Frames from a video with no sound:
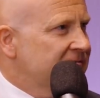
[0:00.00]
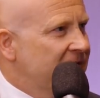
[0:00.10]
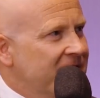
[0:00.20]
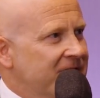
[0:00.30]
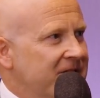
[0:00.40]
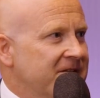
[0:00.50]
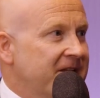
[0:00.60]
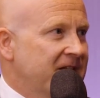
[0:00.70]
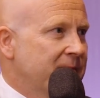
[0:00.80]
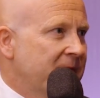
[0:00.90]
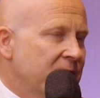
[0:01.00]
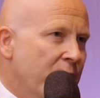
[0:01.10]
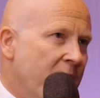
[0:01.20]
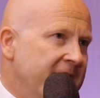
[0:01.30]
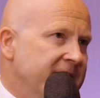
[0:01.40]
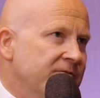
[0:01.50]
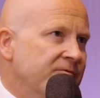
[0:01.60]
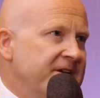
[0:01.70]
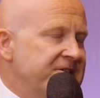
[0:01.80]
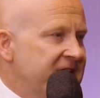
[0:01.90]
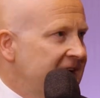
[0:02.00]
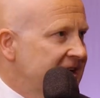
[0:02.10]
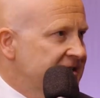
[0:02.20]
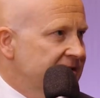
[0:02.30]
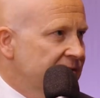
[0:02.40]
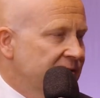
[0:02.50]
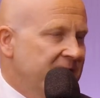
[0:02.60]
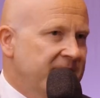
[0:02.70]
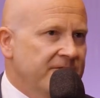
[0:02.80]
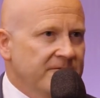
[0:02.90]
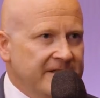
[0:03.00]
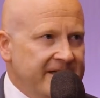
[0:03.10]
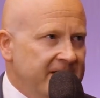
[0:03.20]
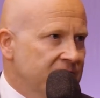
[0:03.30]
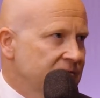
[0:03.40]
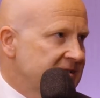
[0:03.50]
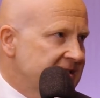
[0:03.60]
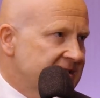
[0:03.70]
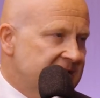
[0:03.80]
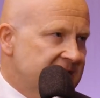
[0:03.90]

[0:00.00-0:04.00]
rather than thinking about the wider reach it has, you know, all the way from legals into